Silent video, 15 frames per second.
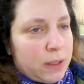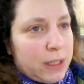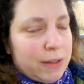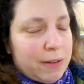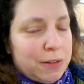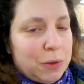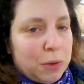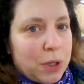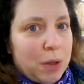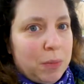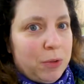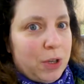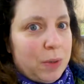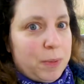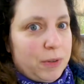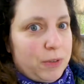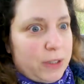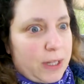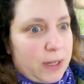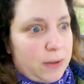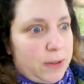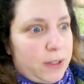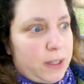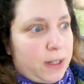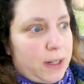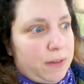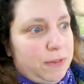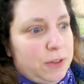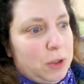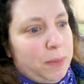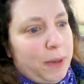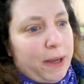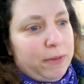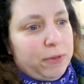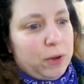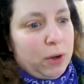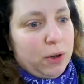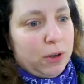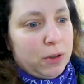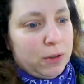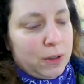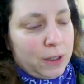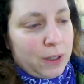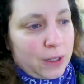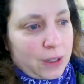it still comes up every now and then, and I feel bad for her